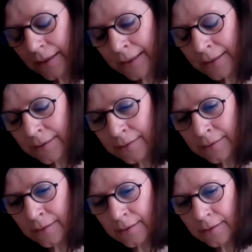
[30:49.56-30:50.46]

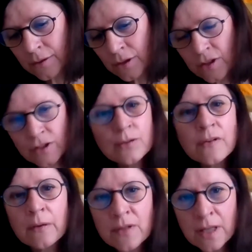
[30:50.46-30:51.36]
In
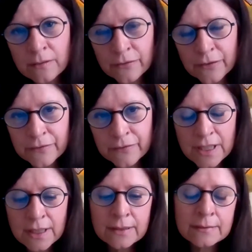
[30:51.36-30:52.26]

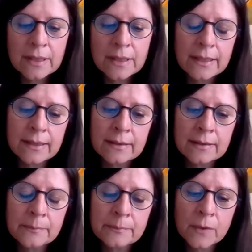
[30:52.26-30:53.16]
2015,
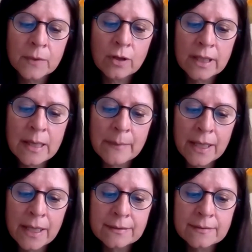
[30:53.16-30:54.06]
Koreeda
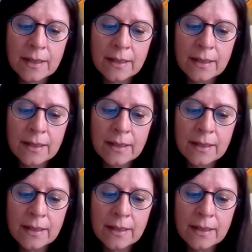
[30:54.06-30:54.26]
made